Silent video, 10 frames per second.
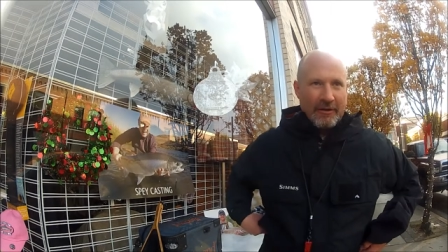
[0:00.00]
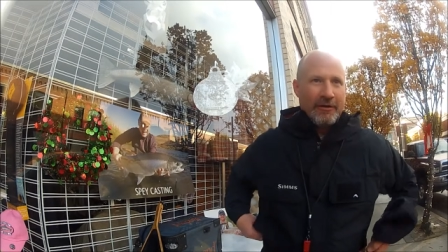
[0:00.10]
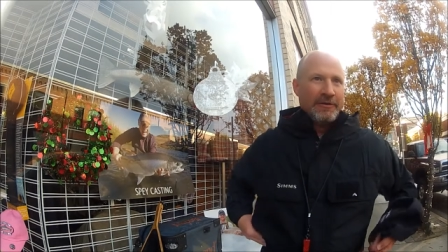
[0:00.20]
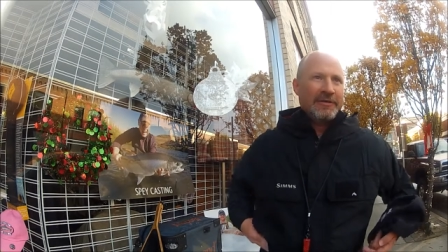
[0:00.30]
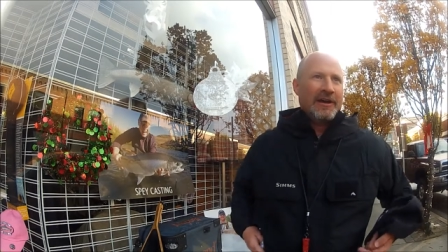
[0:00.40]

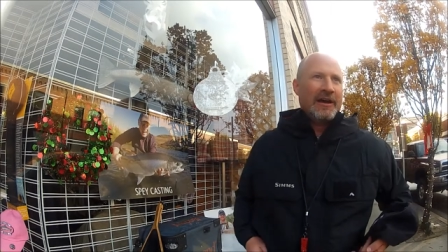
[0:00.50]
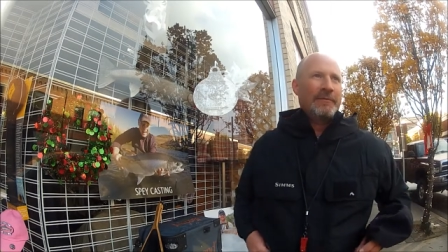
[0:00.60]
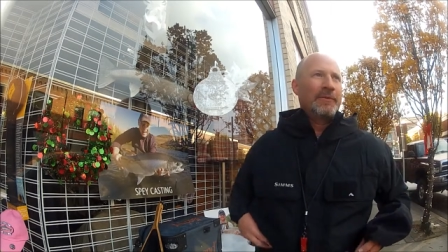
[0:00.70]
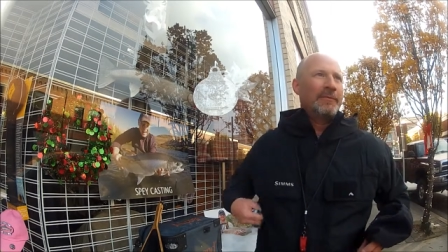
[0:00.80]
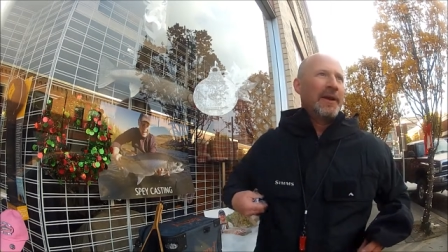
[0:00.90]
all the
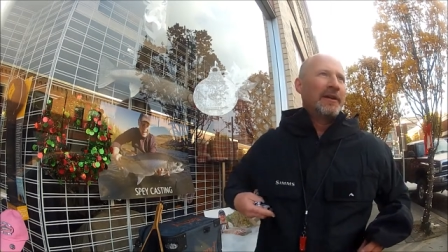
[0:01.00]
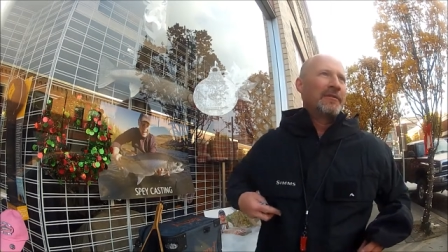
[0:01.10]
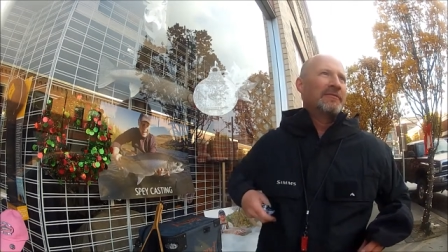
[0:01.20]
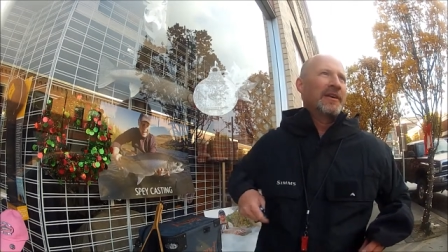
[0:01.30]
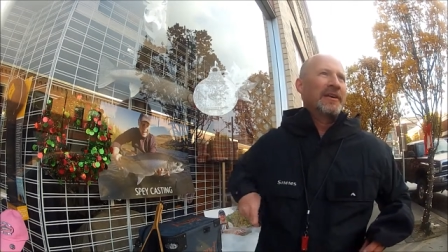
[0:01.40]
time, no
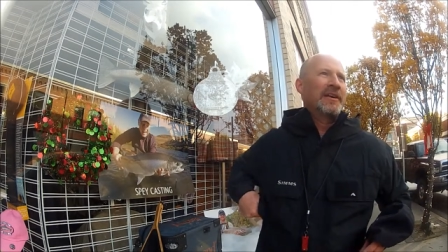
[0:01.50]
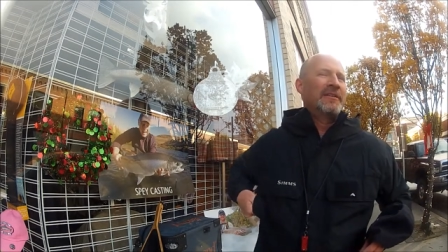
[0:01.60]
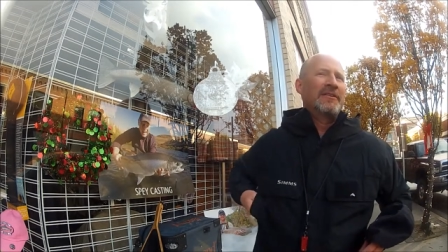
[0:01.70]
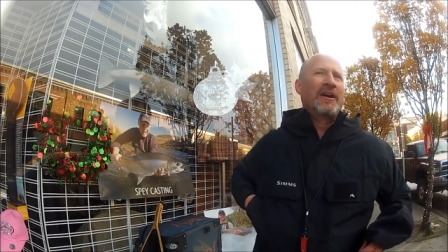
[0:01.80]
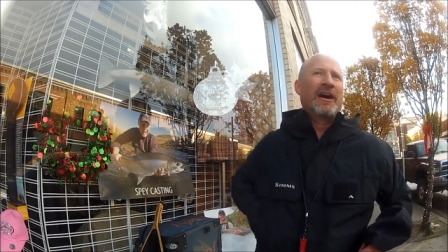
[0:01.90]
matter if I
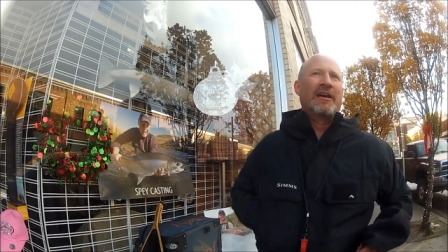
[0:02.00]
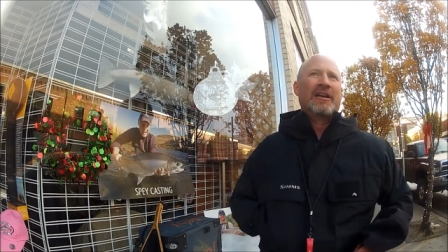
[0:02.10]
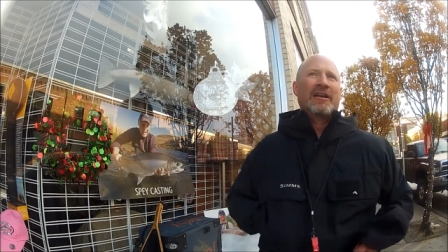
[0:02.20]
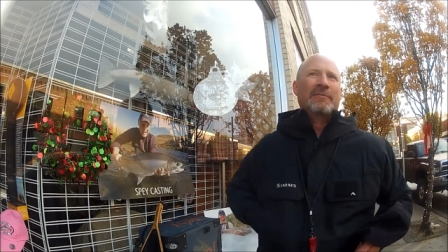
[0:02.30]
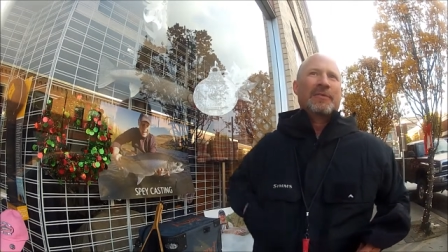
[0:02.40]
need it or not,
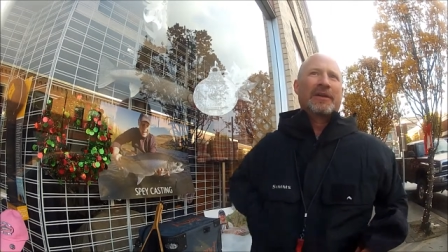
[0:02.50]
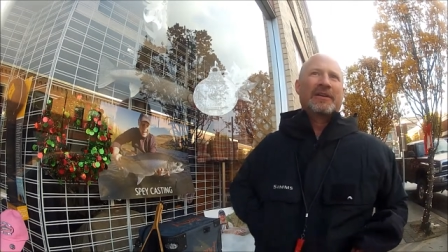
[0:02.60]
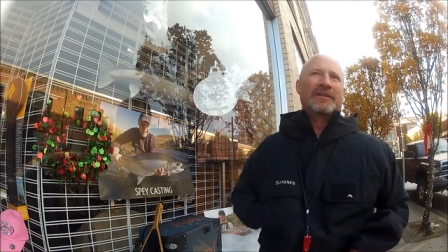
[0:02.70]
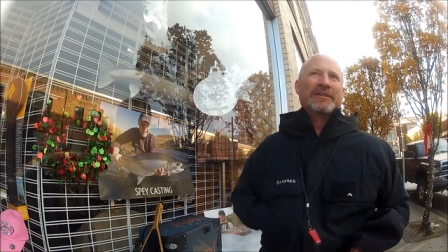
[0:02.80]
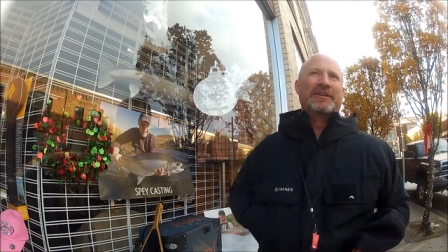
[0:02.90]

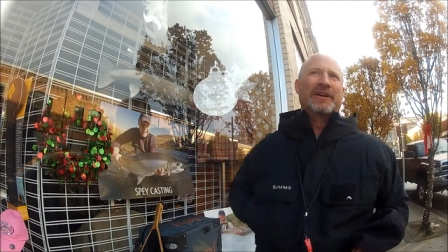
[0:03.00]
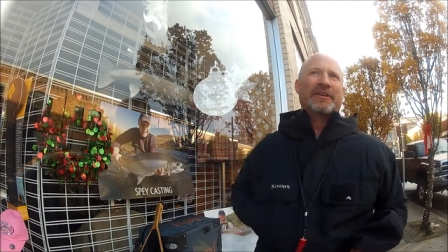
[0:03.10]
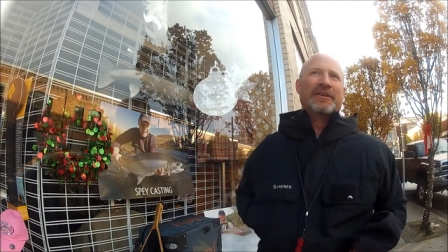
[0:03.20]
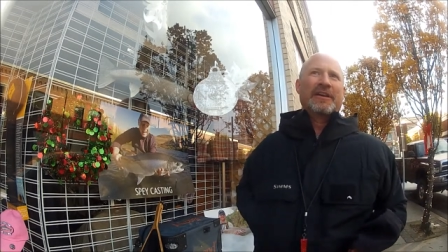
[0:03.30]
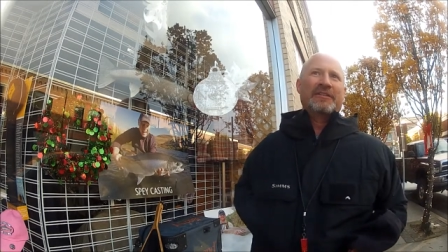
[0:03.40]
because, you
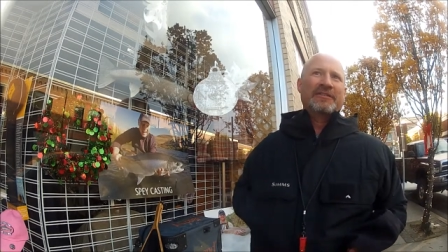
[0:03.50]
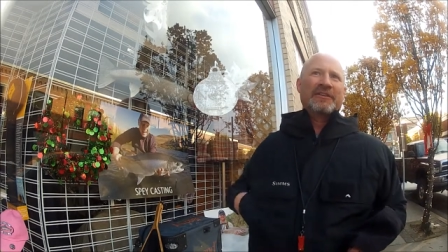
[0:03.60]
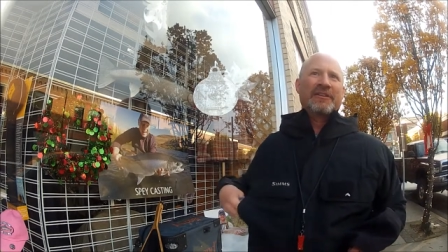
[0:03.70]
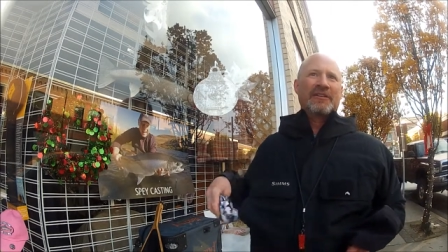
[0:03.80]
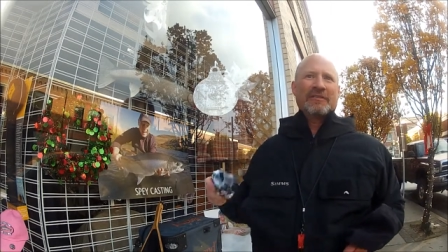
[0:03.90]
know, it's
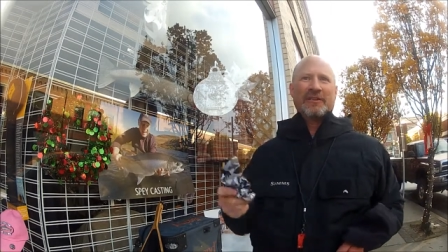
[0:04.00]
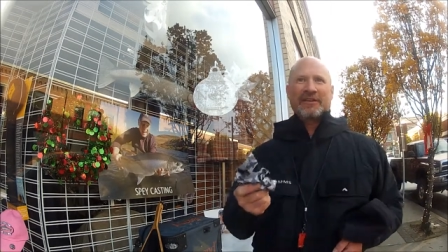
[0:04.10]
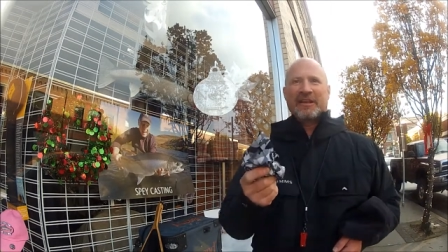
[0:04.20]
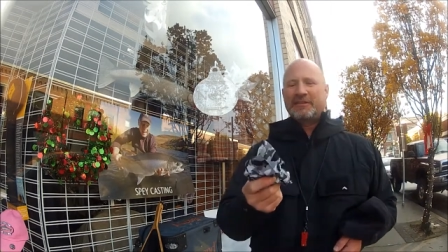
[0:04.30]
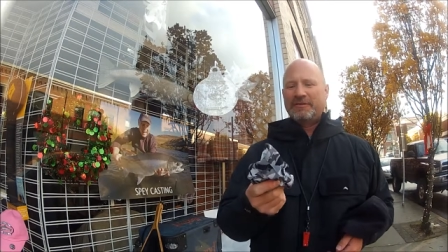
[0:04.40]
just enough to
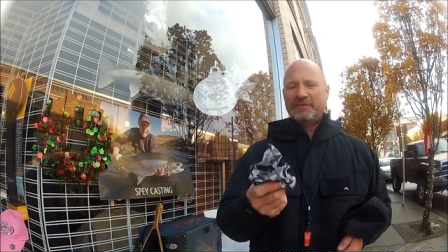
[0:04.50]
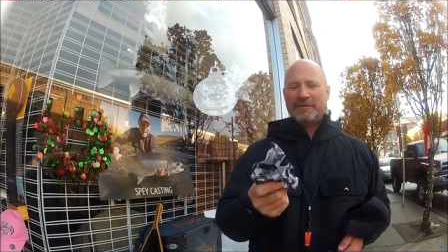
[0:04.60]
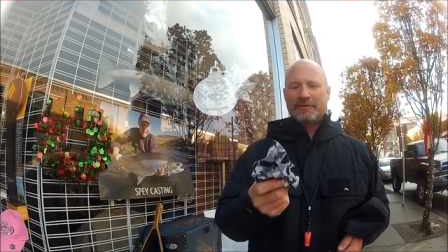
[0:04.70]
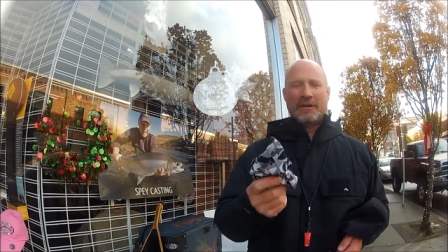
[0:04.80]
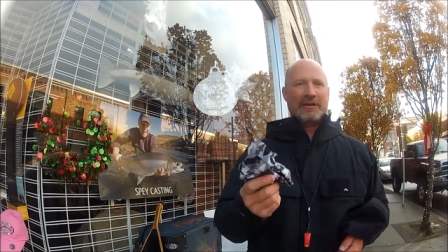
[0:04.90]
take the
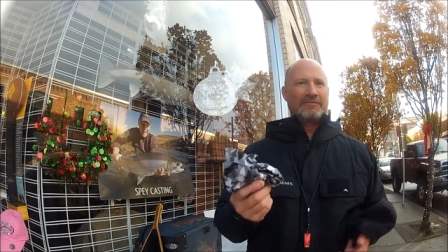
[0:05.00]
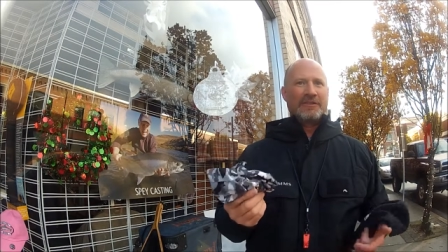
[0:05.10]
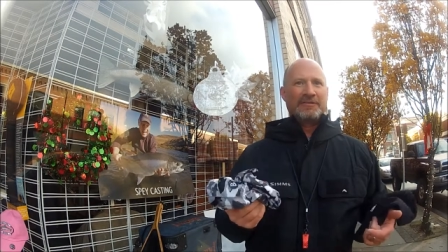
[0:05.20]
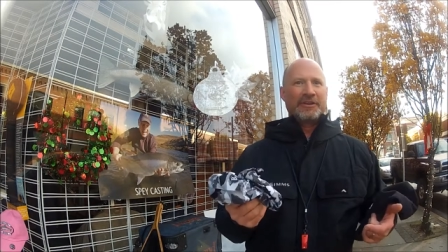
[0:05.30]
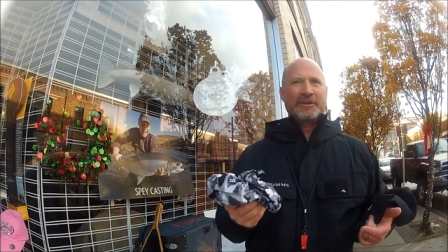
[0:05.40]
chill off
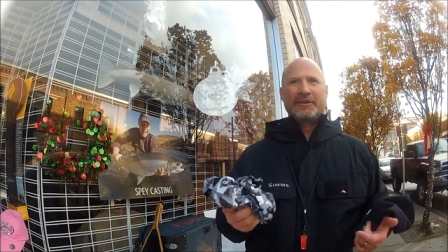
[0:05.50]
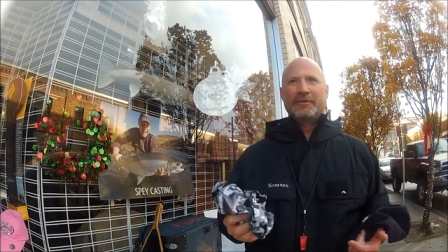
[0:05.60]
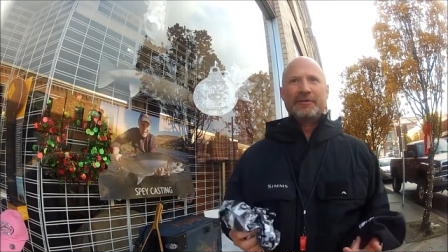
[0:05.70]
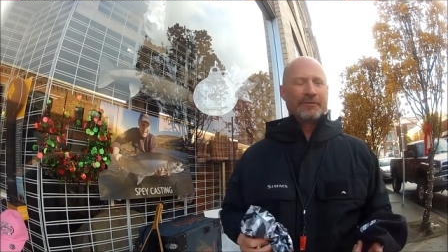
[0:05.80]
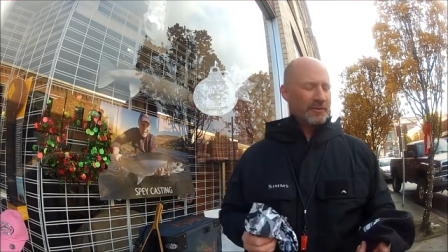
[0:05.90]
of your
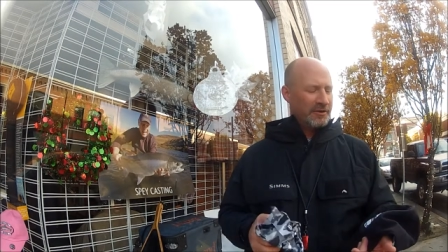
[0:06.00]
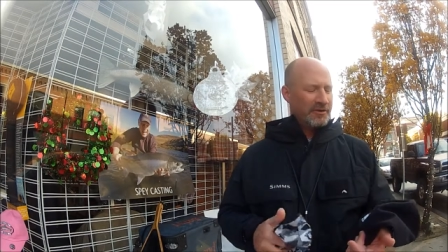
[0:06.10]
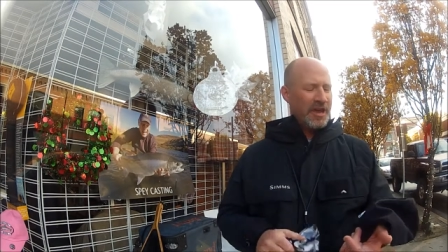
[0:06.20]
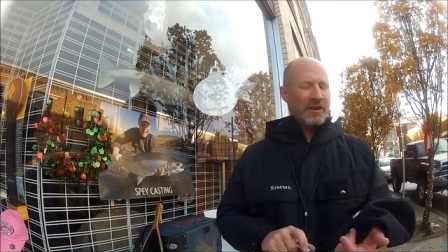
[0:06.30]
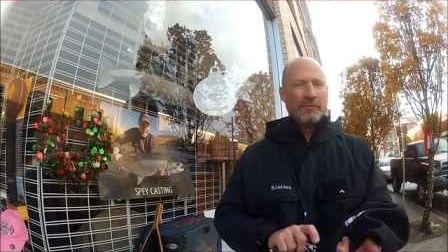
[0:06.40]
ears or
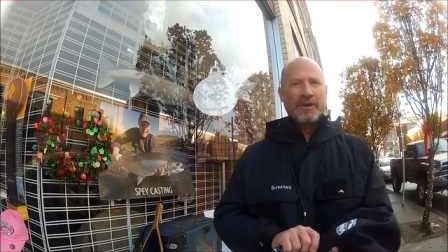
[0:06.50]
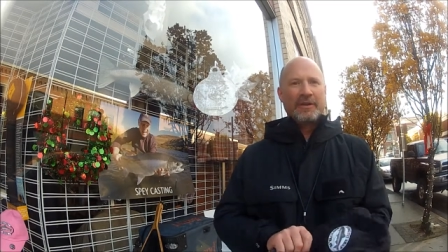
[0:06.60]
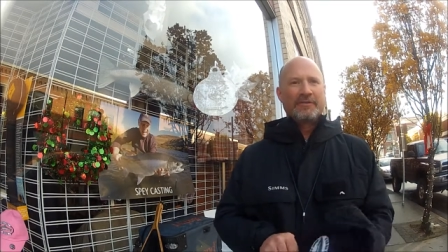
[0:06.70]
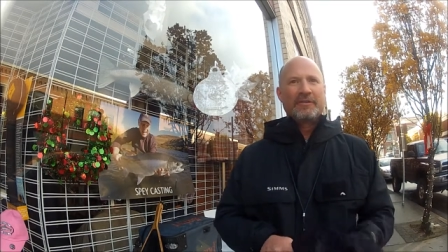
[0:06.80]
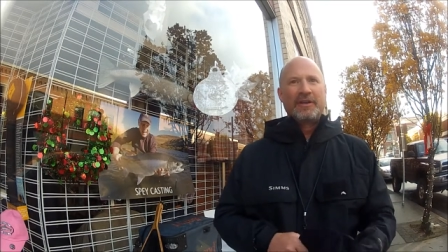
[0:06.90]
your neck,
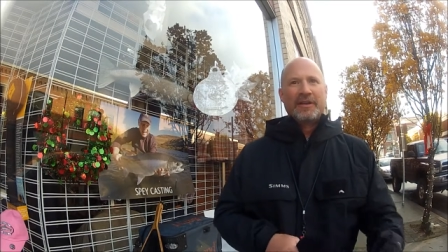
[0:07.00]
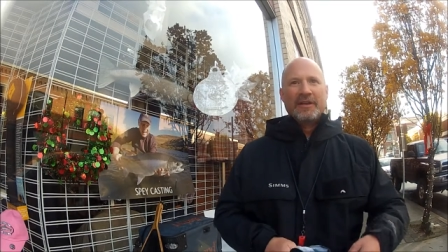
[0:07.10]
whatever,